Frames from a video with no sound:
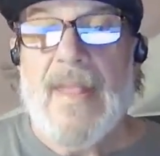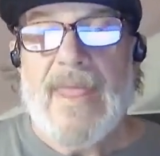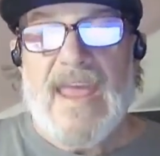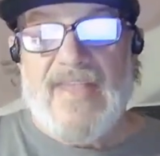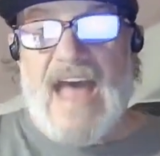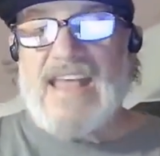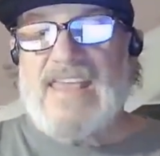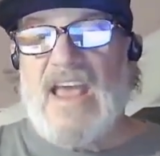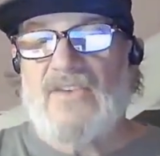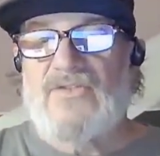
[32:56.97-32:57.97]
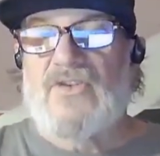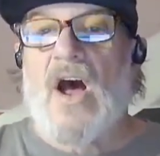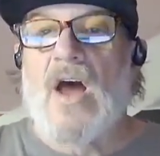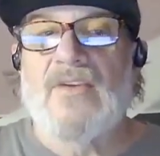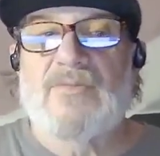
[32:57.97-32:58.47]
In that case,
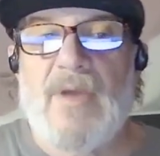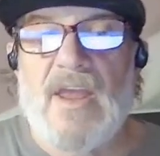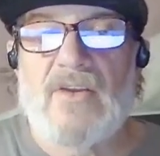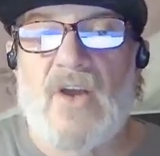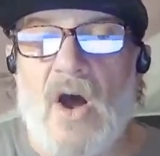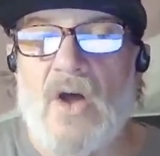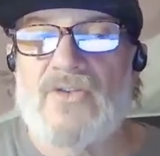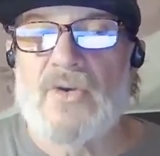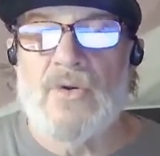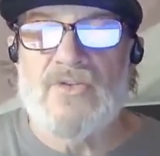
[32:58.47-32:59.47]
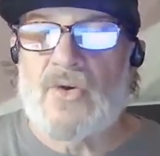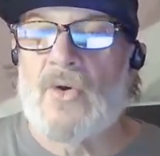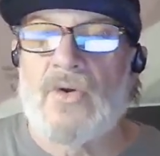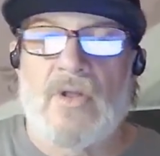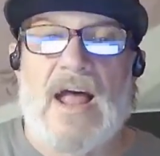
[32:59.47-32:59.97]
John is being called to
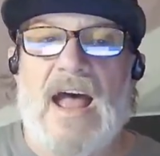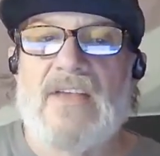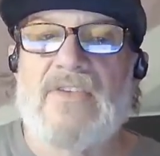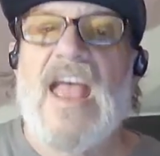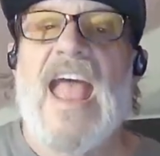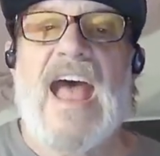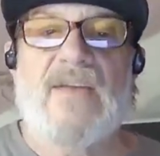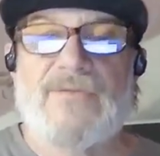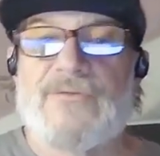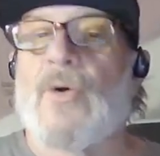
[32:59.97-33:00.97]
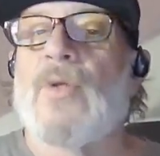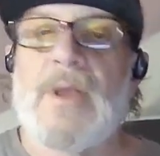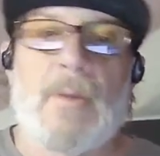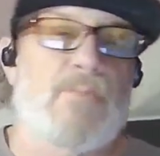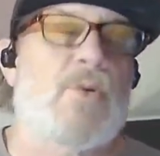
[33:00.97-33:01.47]
internalize and fully
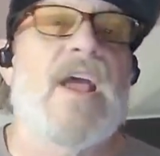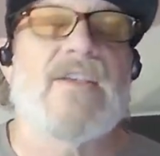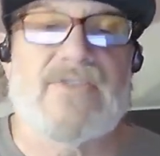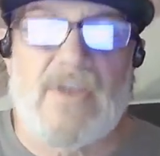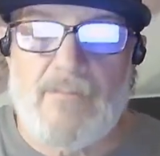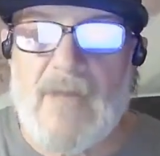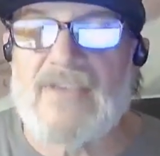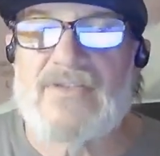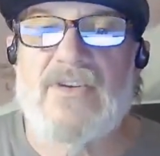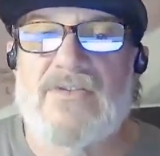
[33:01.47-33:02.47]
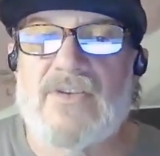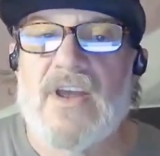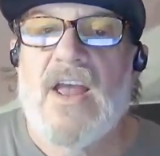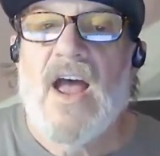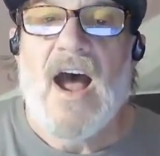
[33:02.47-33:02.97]
embrace the message
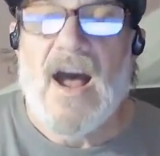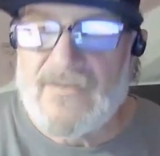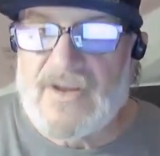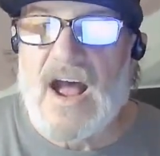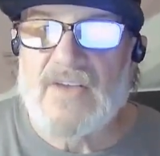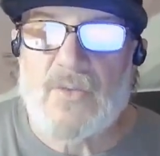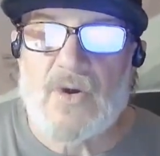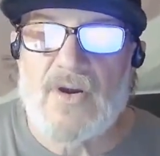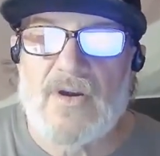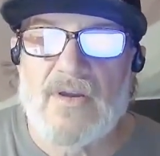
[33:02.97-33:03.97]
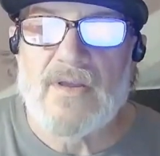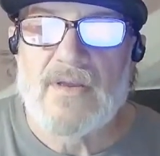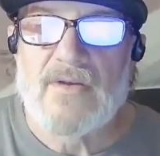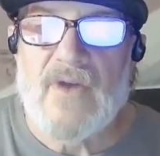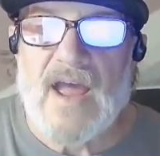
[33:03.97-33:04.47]
of God's word,
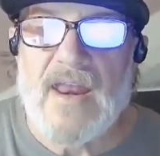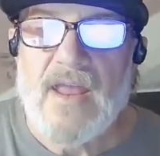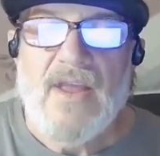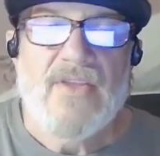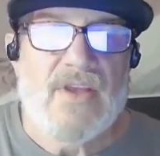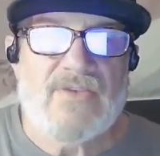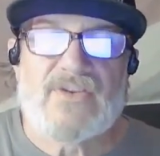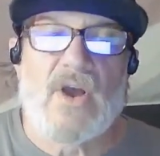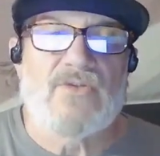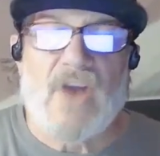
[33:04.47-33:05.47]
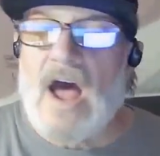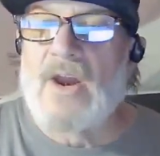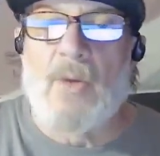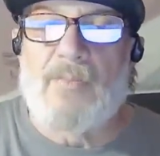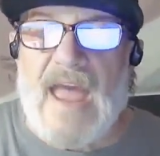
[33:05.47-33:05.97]
right? That so John
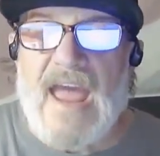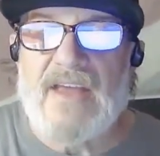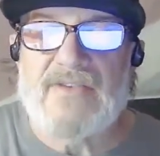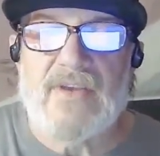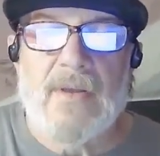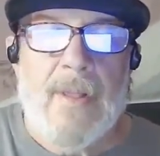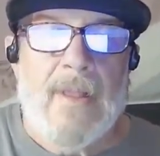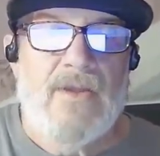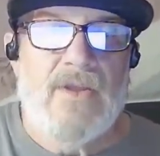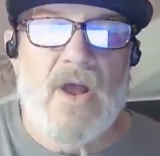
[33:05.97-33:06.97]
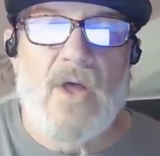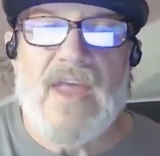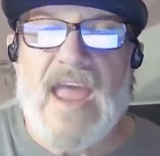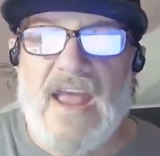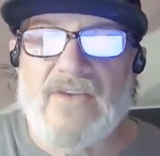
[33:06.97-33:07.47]
obeys, you know, the
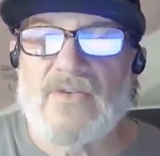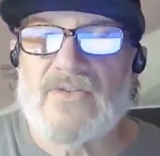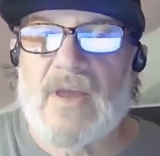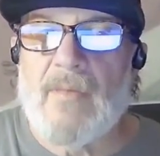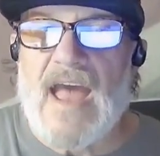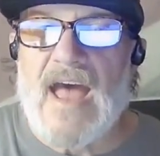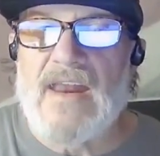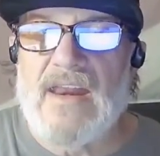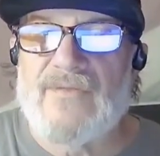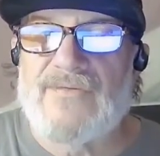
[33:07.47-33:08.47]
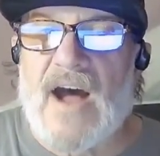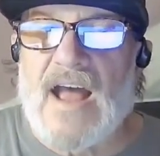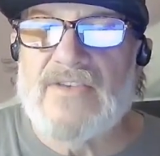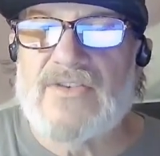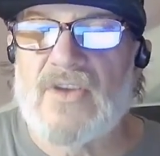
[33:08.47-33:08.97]
angel's command, and he
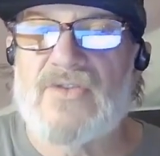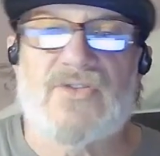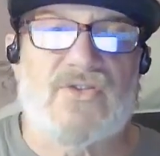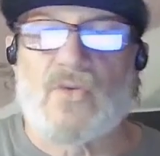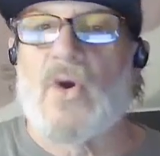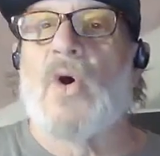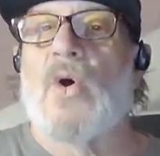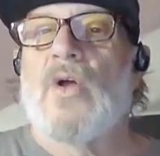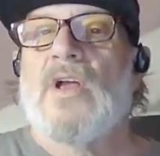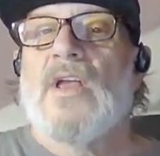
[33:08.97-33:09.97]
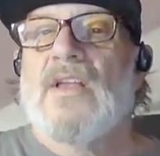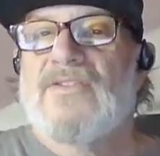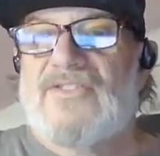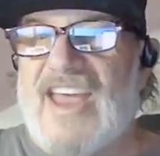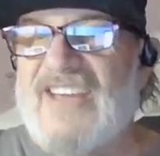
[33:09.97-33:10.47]
finds the scroll
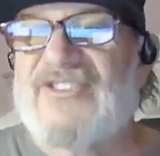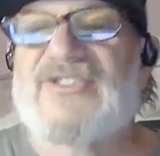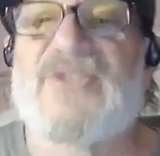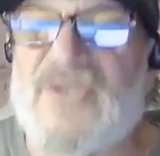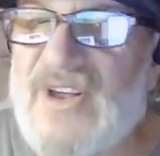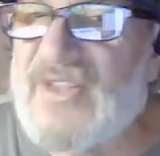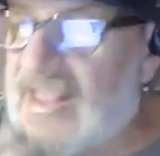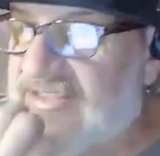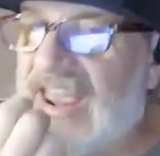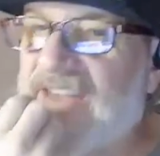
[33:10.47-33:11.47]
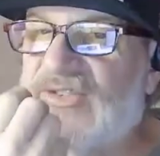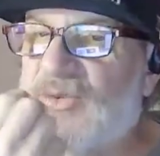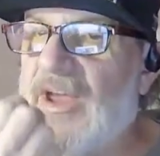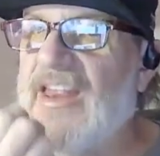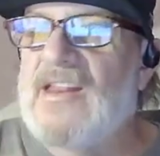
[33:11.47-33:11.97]
tastes that tastes
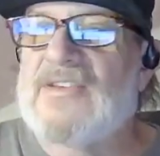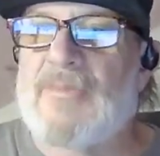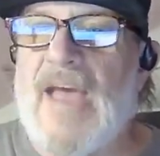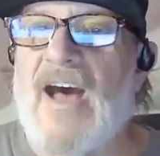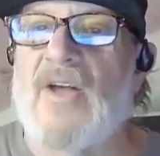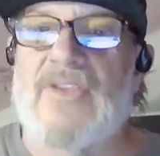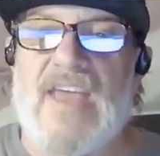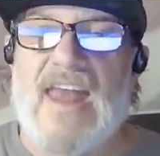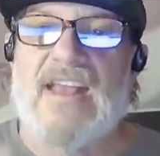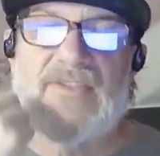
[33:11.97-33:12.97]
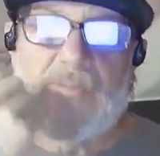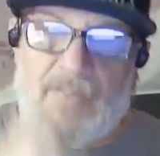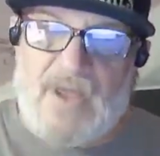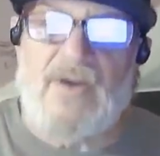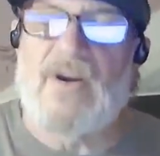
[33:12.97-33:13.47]
sweet in his mouth, yet it's
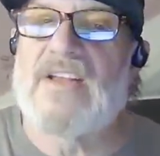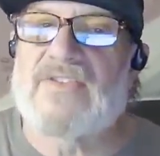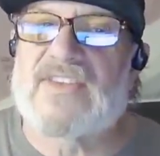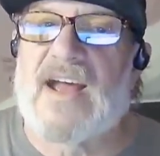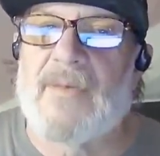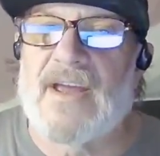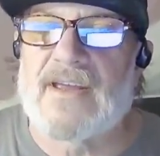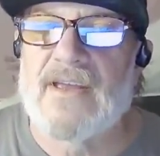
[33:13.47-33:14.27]
bitter in his stomach.